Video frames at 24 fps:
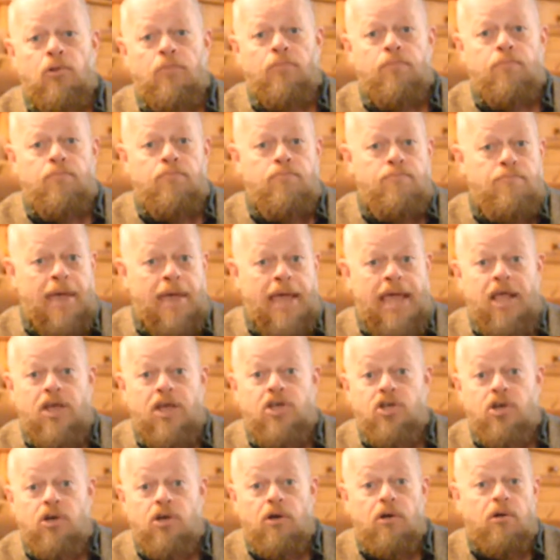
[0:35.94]

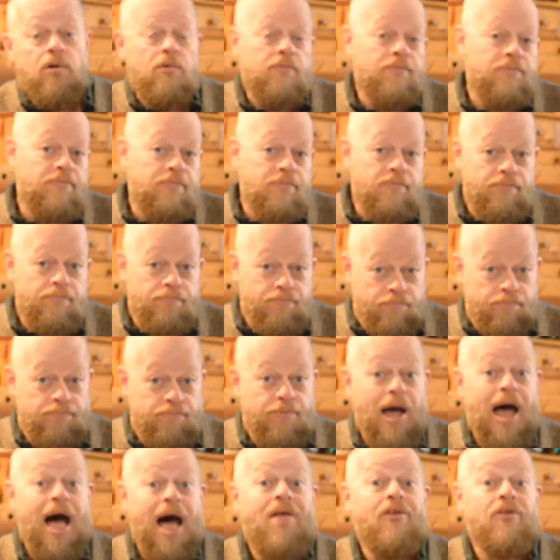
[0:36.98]
major
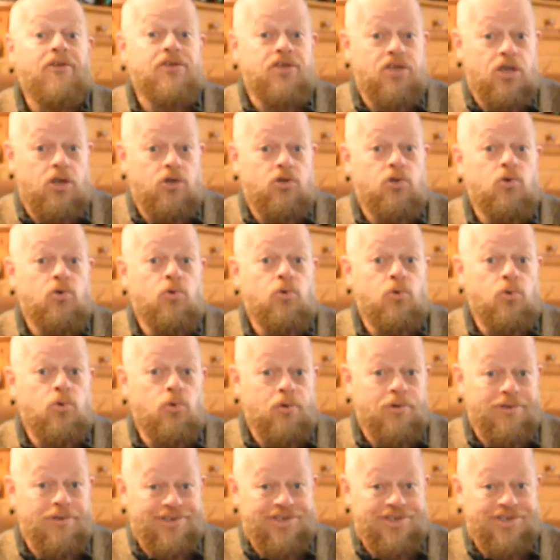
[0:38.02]
policy tool